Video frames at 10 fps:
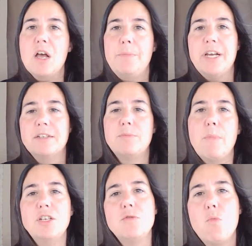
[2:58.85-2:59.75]
because
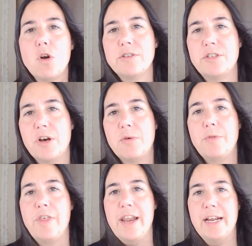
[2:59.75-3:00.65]
much more so
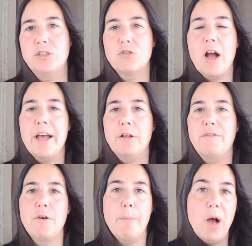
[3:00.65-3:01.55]
than a trial
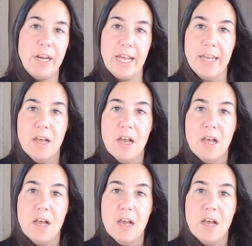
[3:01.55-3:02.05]
for money